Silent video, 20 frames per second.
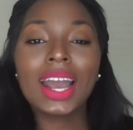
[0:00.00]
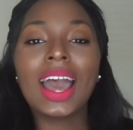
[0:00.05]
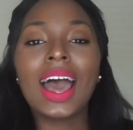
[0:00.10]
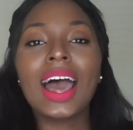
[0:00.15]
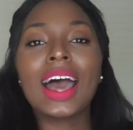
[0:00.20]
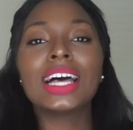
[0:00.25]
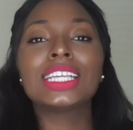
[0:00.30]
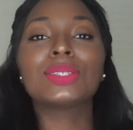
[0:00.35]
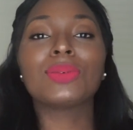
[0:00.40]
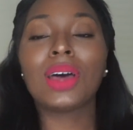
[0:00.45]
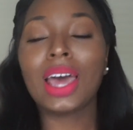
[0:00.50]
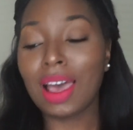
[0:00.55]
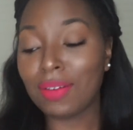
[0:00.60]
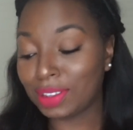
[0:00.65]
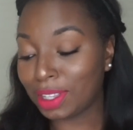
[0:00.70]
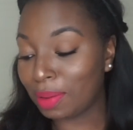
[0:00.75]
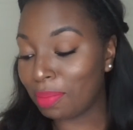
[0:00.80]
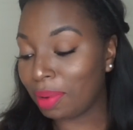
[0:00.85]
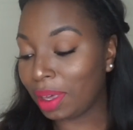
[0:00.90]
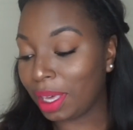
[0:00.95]
Cons will
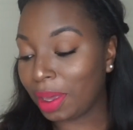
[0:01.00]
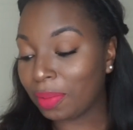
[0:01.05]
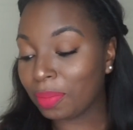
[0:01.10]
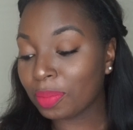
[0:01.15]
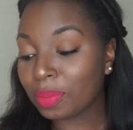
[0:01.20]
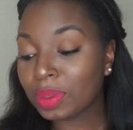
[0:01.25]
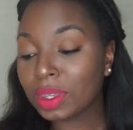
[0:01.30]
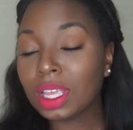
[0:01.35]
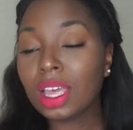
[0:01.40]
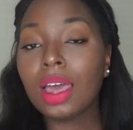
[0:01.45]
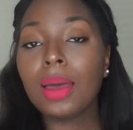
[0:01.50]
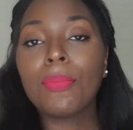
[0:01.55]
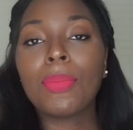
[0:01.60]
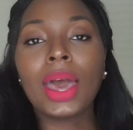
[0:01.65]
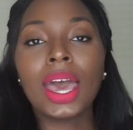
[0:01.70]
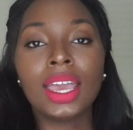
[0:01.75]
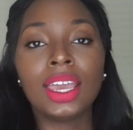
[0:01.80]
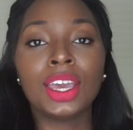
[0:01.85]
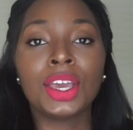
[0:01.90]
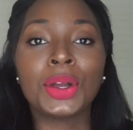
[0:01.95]
have to be
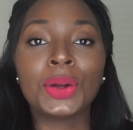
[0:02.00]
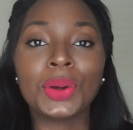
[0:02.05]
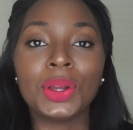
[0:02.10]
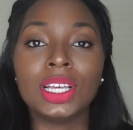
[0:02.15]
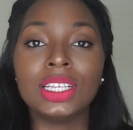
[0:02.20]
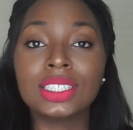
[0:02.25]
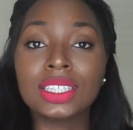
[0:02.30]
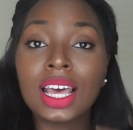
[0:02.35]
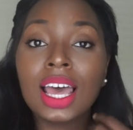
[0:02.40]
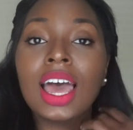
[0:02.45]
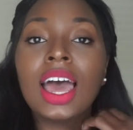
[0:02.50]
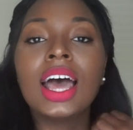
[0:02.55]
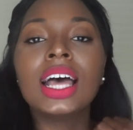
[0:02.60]
pay increase.